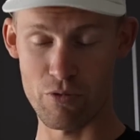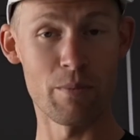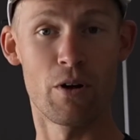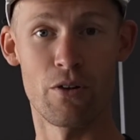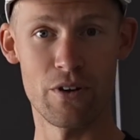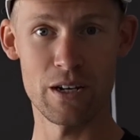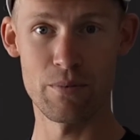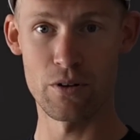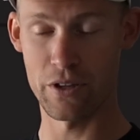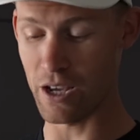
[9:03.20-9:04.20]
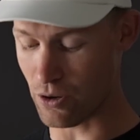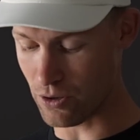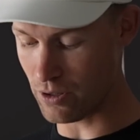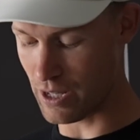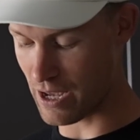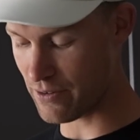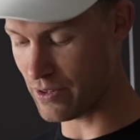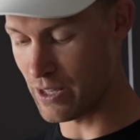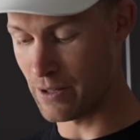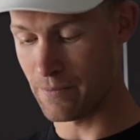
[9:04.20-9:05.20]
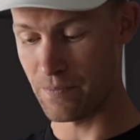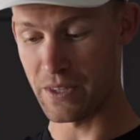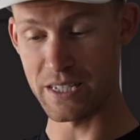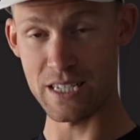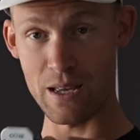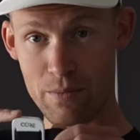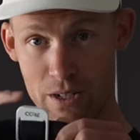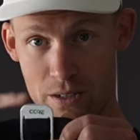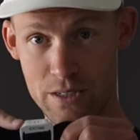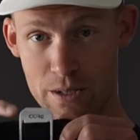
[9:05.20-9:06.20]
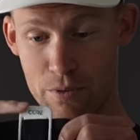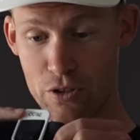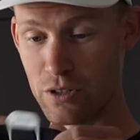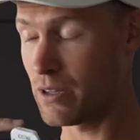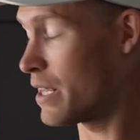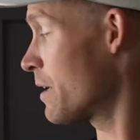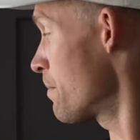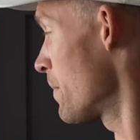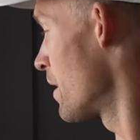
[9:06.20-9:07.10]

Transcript: Remco Evenepoel, they all have this same little dip-doot thing.